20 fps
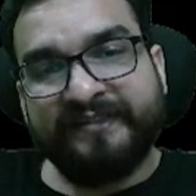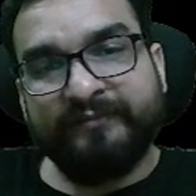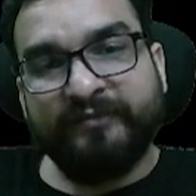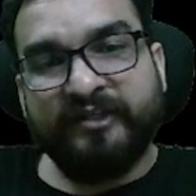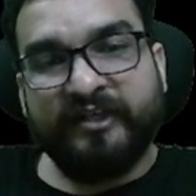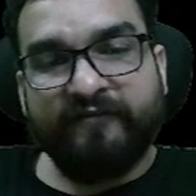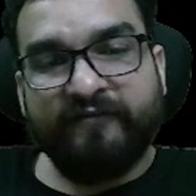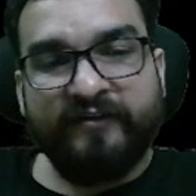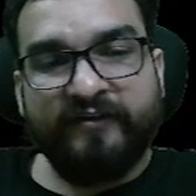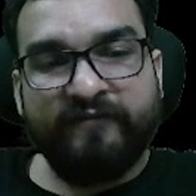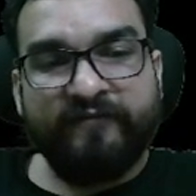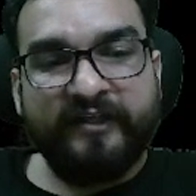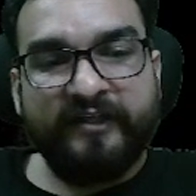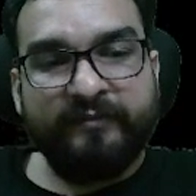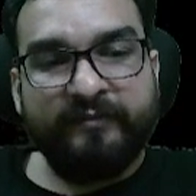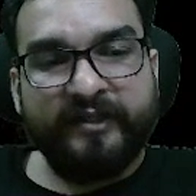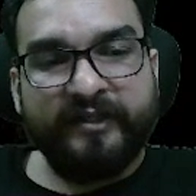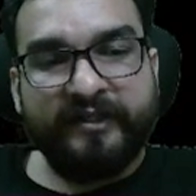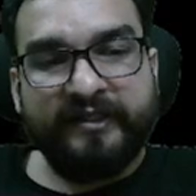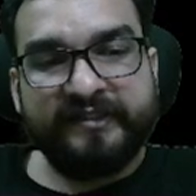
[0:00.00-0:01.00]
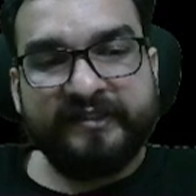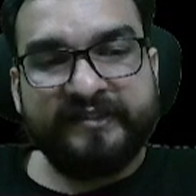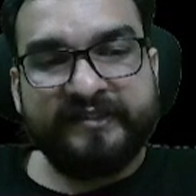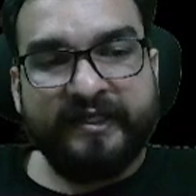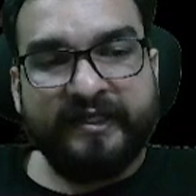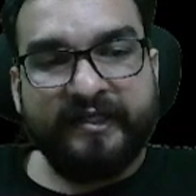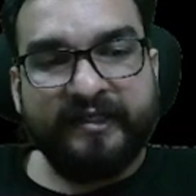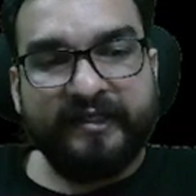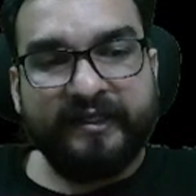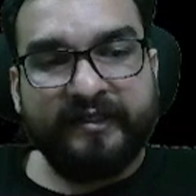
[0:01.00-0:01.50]
similar way we'll be
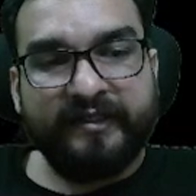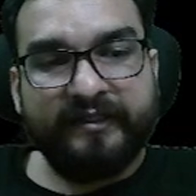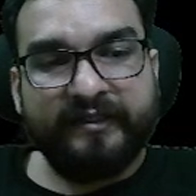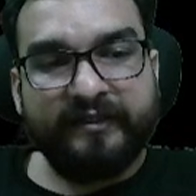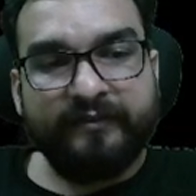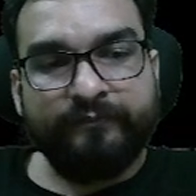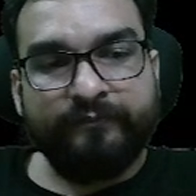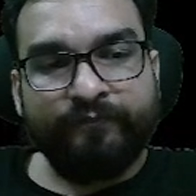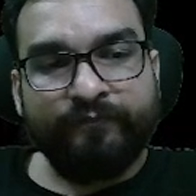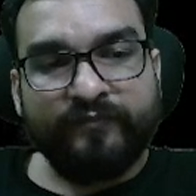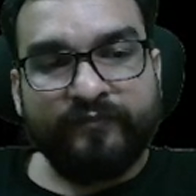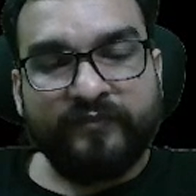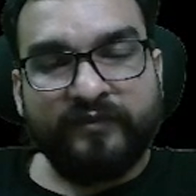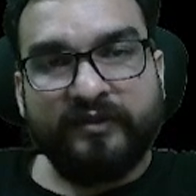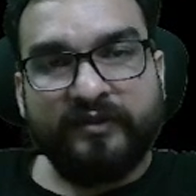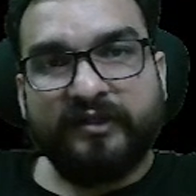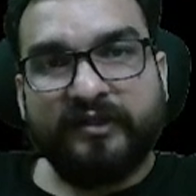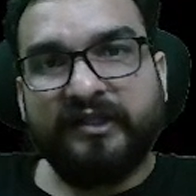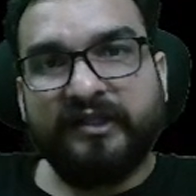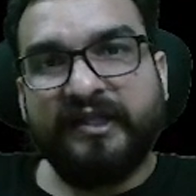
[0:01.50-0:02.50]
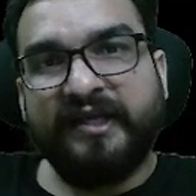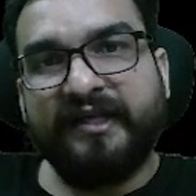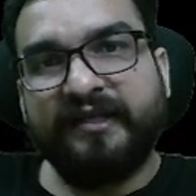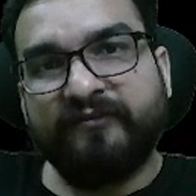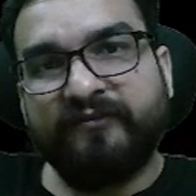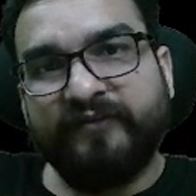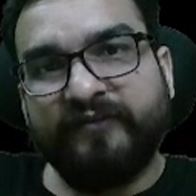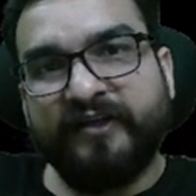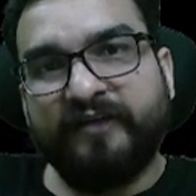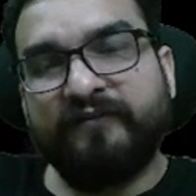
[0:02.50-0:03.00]
understanding it.
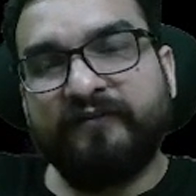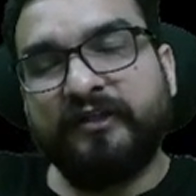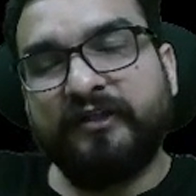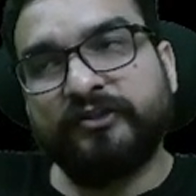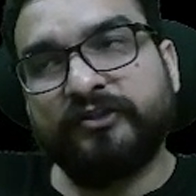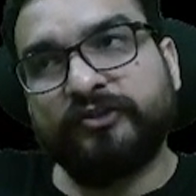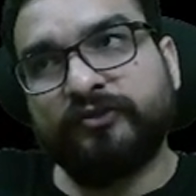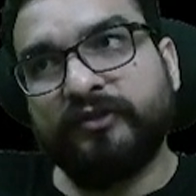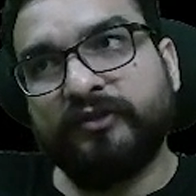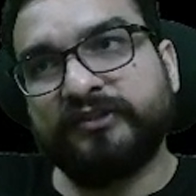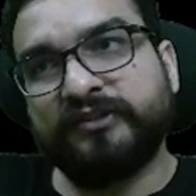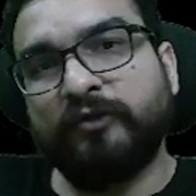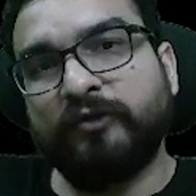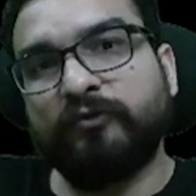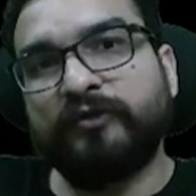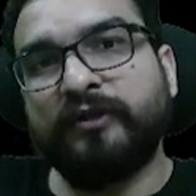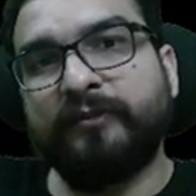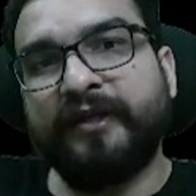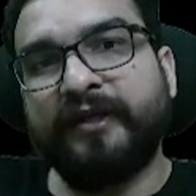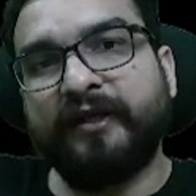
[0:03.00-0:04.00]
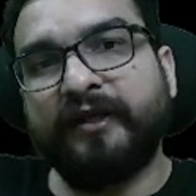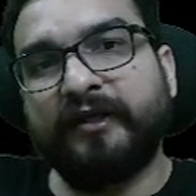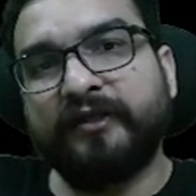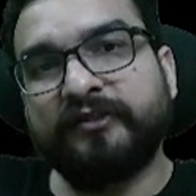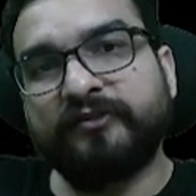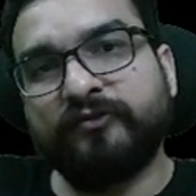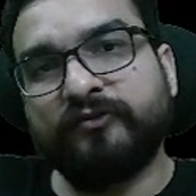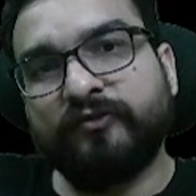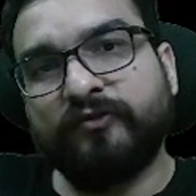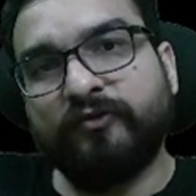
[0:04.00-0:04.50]
Like we have understood South
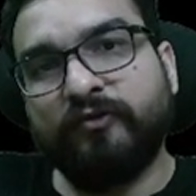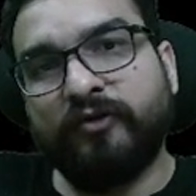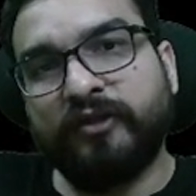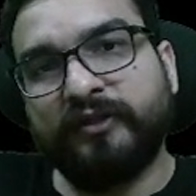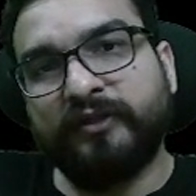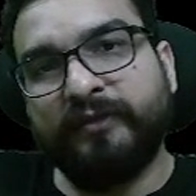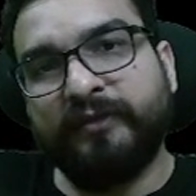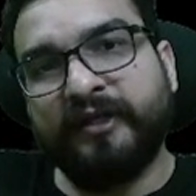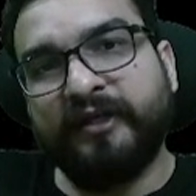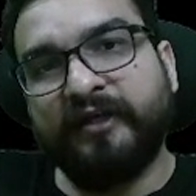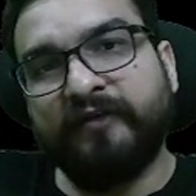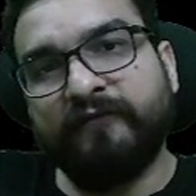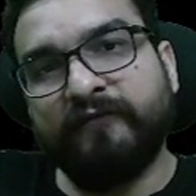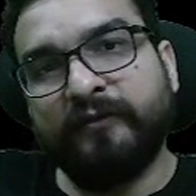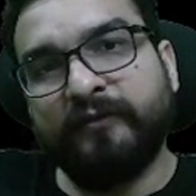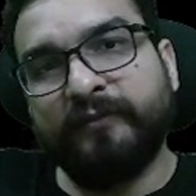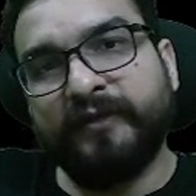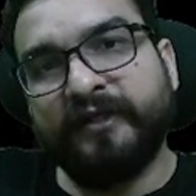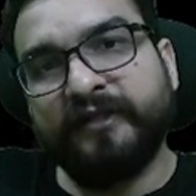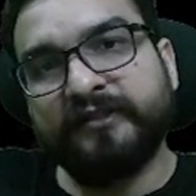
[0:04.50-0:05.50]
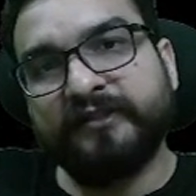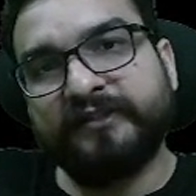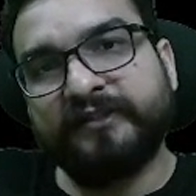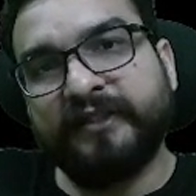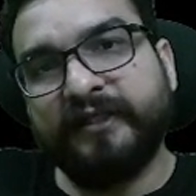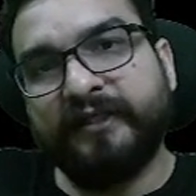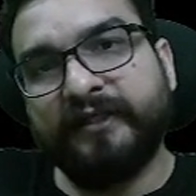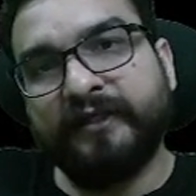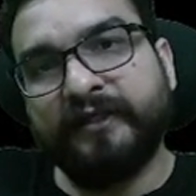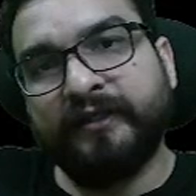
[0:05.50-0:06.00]
America. So North America we'll be
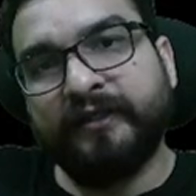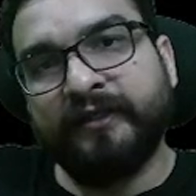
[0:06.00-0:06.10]
understanding.